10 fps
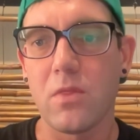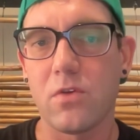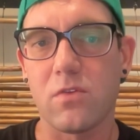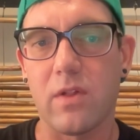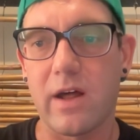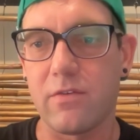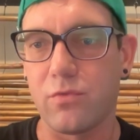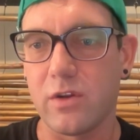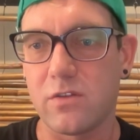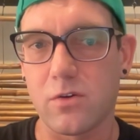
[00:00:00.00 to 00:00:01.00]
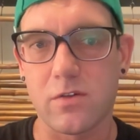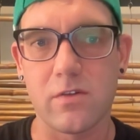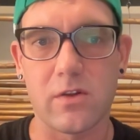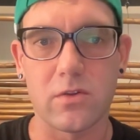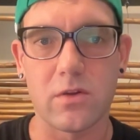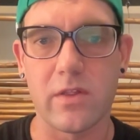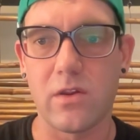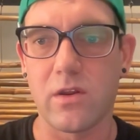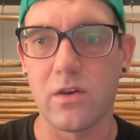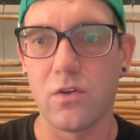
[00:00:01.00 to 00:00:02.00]
There's a lot of resources out there that
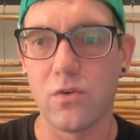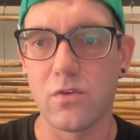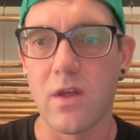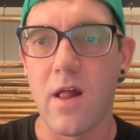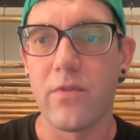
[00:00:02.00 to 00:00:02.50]
you can use.